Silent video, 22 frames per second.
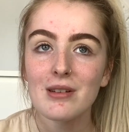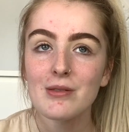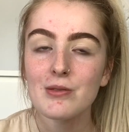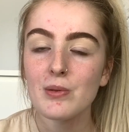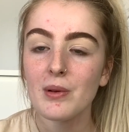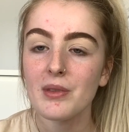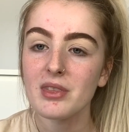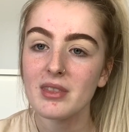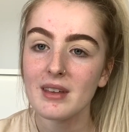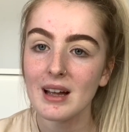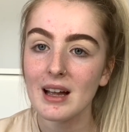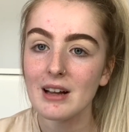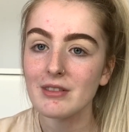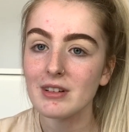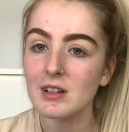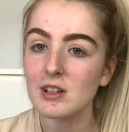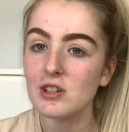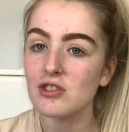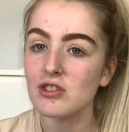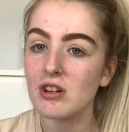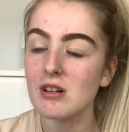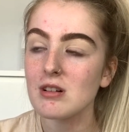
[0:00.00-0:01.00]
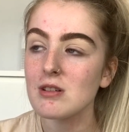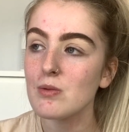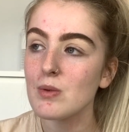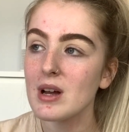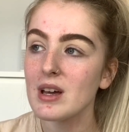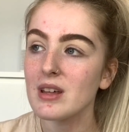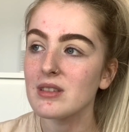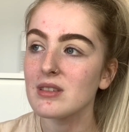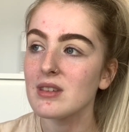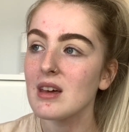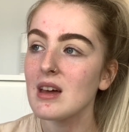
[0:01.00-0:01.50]
is one thing I really struggle
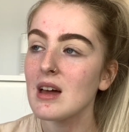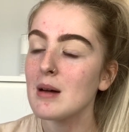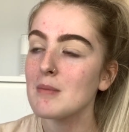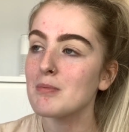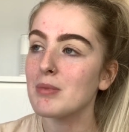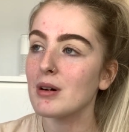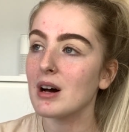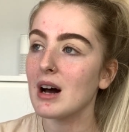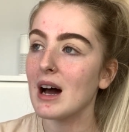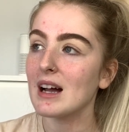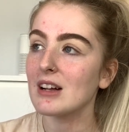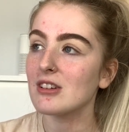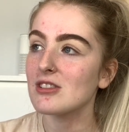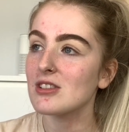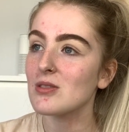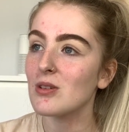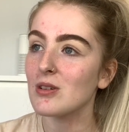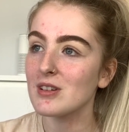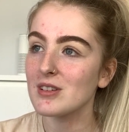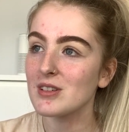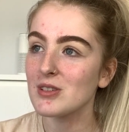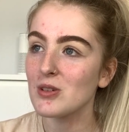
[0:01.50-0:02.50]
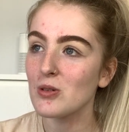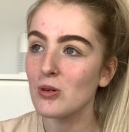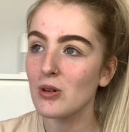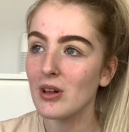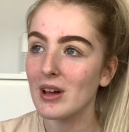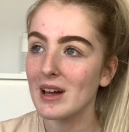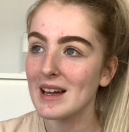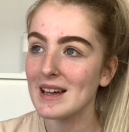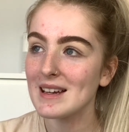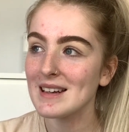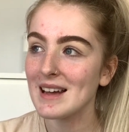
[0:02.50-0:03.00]
with, but I just got it so
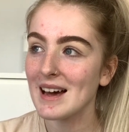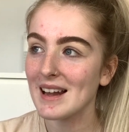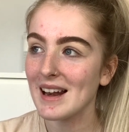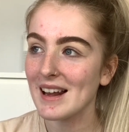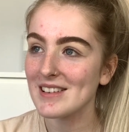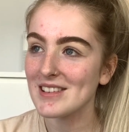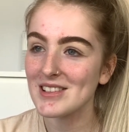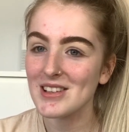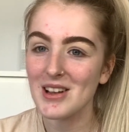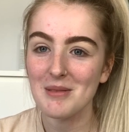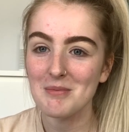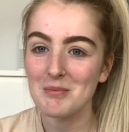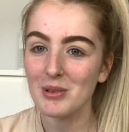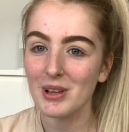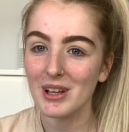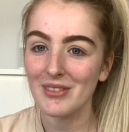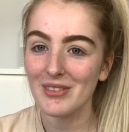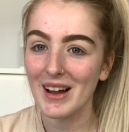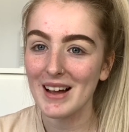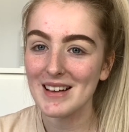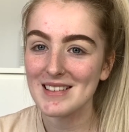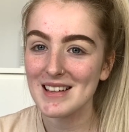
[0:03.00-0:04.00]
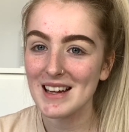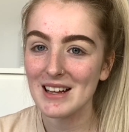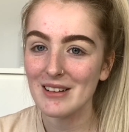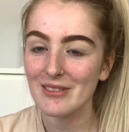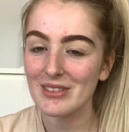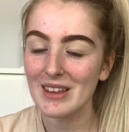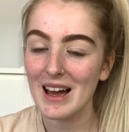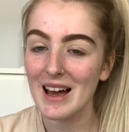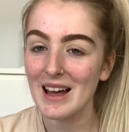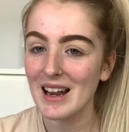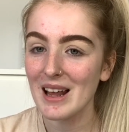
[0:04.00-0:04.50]
clean and I just couldn't believe I achieved
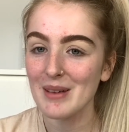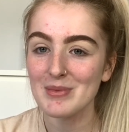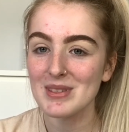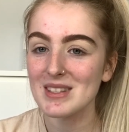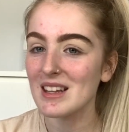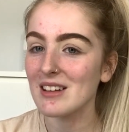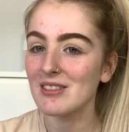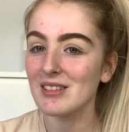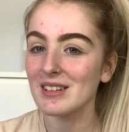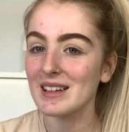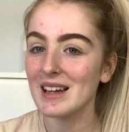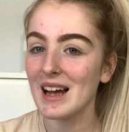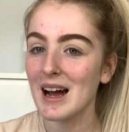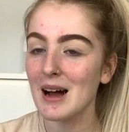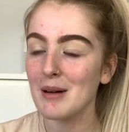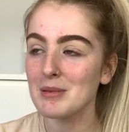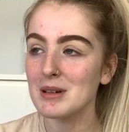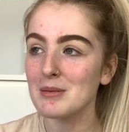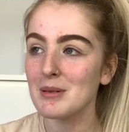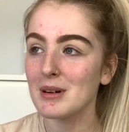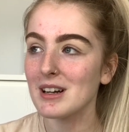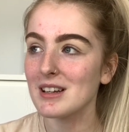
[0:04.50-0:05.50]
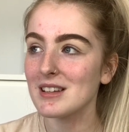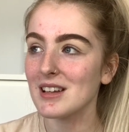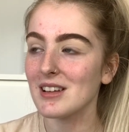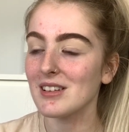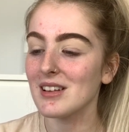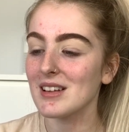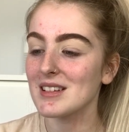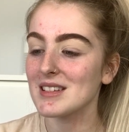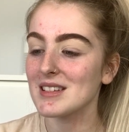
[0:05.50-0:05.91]
that, and I'm still really happy about it till this